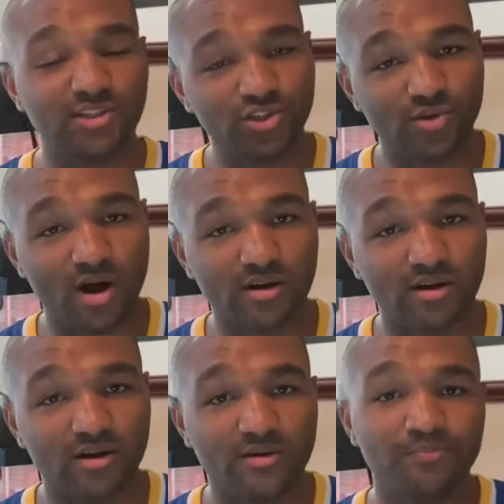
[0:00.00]

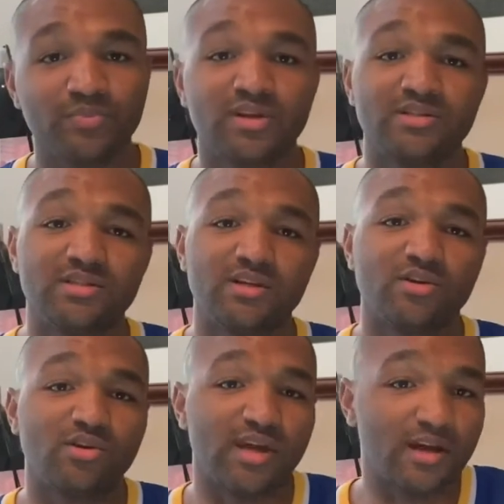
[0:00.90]
stronger, to
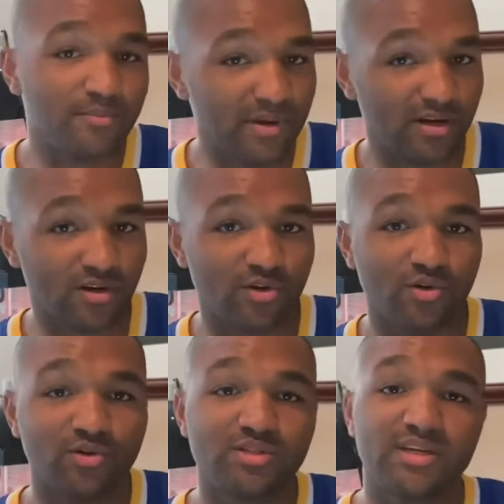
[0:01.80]
get a bigger
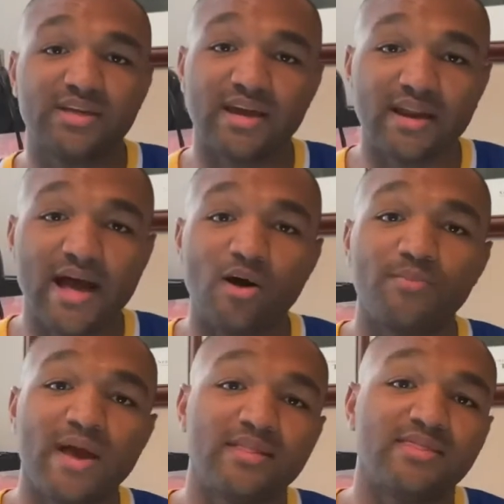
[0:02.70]
crew, to get
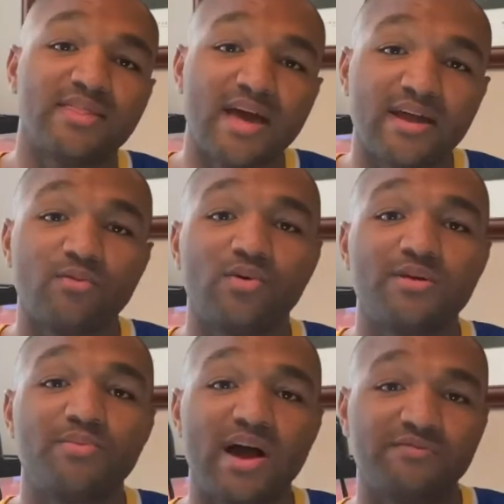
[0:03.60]
help, and then when the
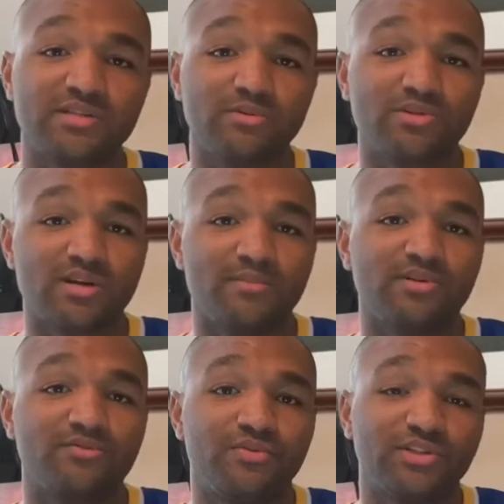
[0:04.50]
prophecy was coming
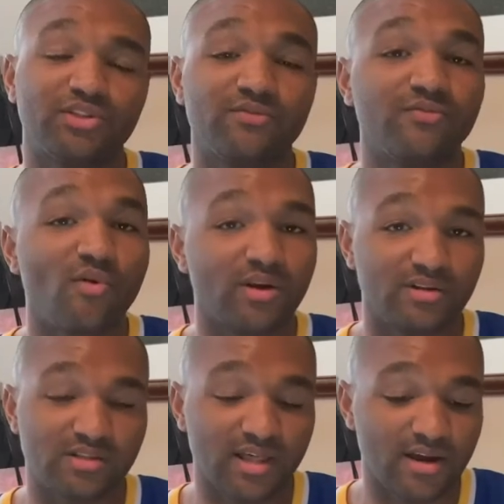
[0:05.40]
to fruition four
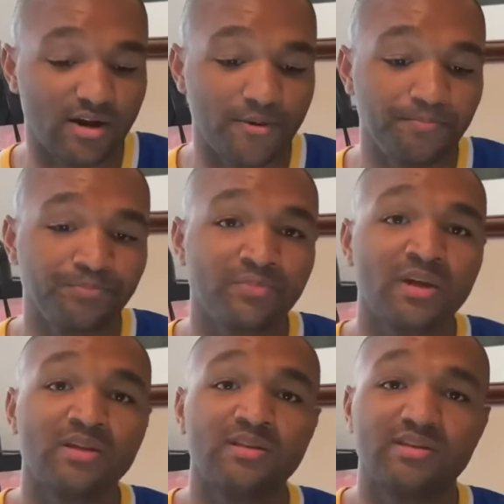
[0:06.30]
years later,
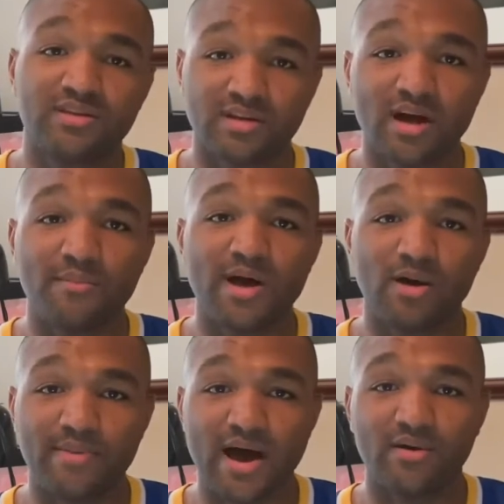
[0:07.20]
to come
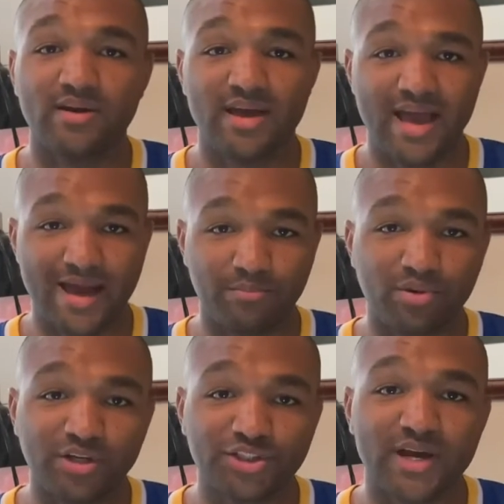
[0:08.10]
help out and
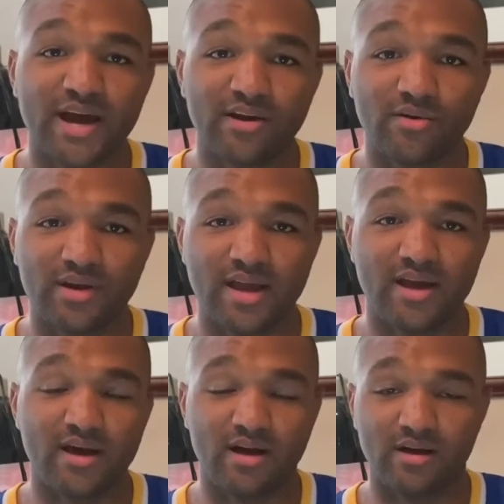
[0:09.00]
push Kaido and
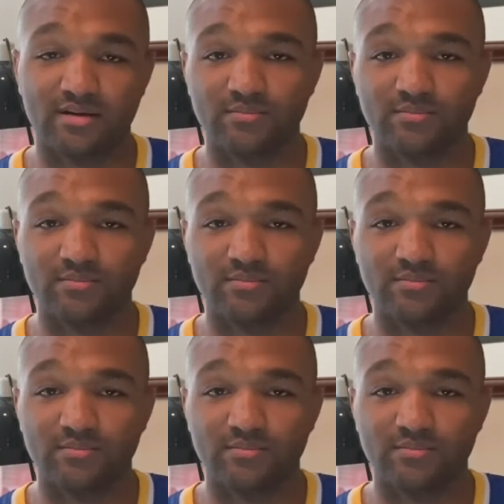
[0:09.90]
uh,